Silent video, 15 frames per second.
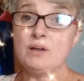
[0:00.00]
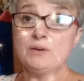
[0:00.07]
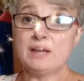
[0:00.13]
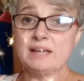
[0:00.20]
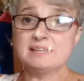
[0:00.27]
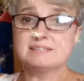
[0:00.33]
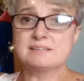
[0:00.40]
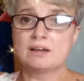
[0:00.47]

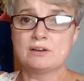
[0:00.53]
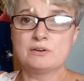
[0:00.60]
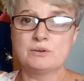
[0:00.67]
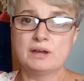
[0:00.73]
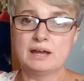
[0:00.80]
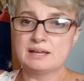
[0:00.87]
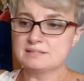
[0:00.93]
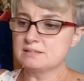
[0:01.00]
Okay, so
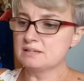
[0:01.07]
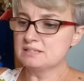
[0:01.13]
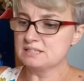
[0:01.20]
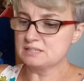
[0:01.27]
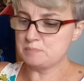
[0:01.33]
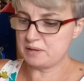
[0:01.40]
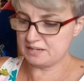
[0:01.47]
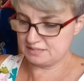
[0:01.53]
as I
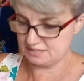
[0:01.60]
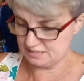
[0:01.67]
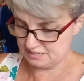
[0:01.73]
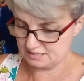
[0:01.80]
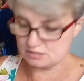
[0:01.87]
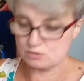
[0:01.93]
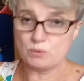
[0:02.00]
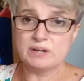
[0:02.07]
suspected,
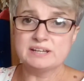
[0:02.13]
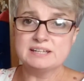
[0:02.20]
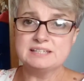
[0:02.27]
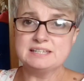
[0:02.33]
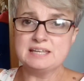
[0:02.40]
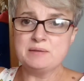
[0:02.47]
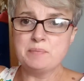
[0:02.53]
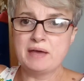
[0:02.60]
it's quite a
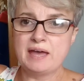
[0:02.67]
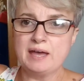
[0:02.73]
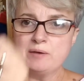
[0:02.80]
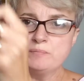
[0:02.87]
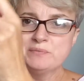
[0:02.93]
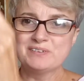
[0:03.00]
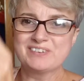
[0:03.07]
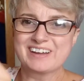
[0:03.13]
deep
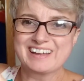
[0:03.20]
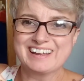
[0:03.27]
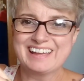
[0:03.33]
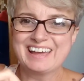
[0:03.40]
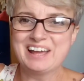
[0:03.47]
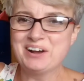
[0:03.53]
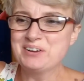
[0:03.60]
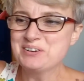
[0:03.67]
hem, if I can
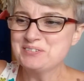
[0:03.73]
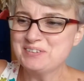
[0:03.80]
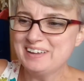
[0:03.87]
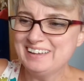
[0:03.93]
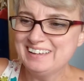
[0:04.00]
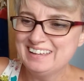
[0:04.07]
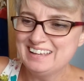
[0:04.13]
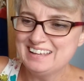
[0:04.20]
get hold of
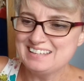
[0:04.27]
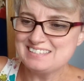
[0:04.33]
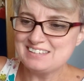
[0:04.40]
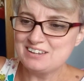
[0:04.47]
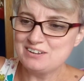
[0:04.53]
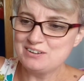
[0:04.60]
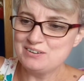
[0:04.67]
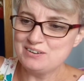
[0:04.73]
it.
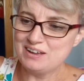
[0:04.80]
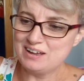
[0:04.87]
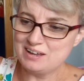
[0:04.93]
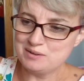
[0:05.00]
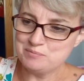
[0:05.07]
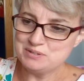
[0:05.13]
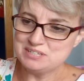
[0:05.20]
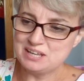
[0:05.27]
So
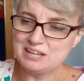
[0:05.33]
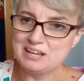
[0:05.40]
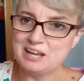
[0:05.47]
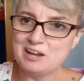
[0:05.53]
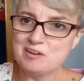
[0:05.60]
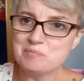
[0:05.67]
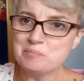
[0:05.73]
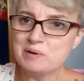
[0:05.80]
you turn it
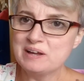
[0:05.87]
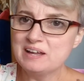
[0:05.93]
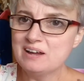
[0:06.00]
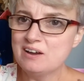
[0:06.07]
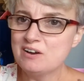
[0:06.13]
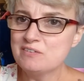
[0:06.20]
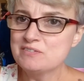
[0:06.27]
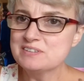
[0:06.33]
up by
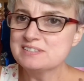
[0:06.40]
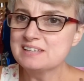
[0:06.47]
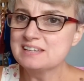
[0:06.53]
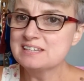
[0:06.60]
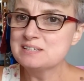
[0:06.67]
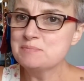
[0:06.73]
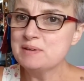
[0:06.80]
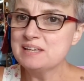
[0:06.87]
½
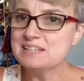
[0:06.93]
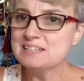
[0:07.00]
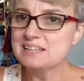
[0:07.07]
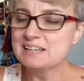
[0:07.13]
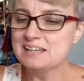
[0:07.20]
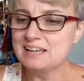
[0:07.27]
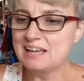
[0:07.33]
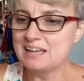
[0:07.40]

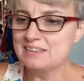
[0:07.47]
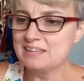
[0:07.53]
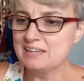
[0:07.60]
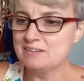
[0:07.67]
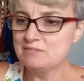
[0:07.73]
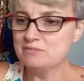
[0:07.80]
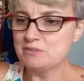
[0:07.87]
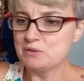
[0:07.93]
centimetre and
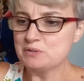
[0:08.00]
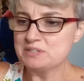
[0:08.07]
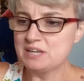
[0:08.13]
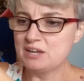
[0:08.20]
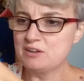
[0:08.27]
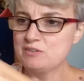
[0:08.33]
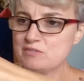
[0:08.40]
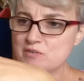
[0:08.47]
then fold it
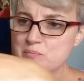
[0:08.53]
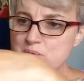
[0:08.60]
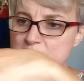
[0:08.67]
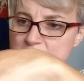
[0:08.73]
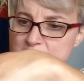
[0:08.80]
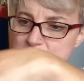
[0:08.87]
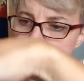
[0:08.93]
over by